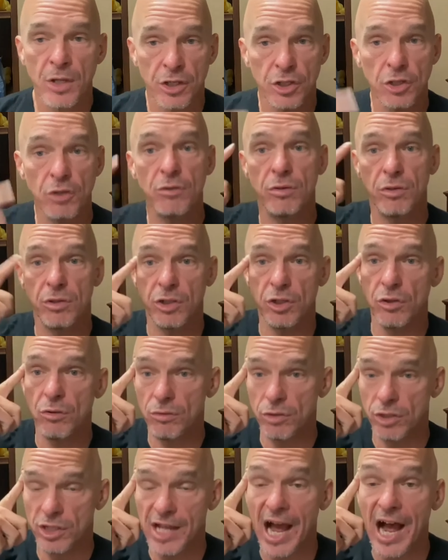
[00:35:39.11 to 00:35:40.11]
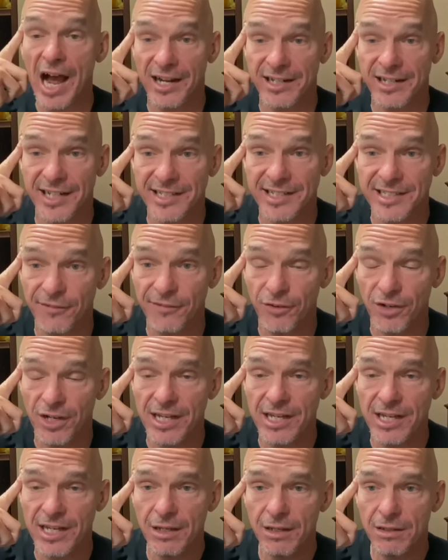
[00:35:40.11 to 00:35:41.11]
You you
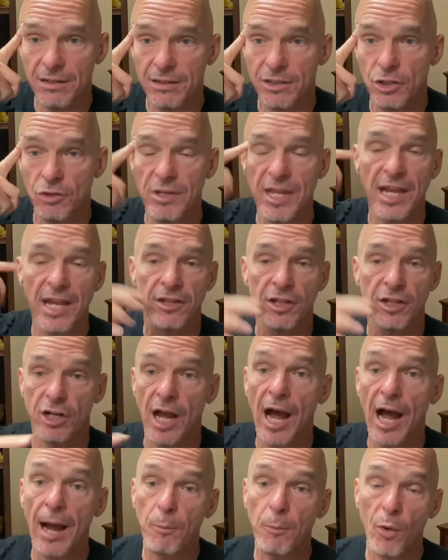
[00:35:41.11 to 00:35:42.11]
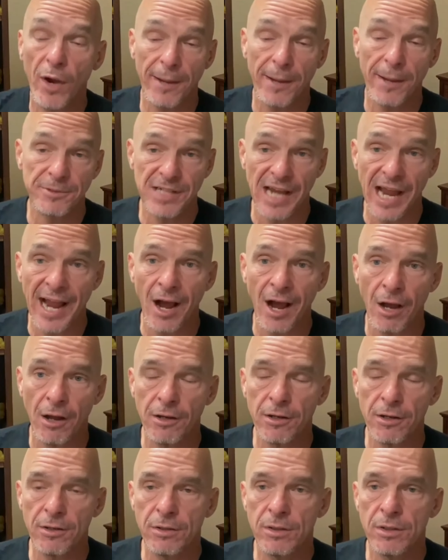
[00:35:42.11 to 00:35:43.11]
cognitively, you get the cobwebs out,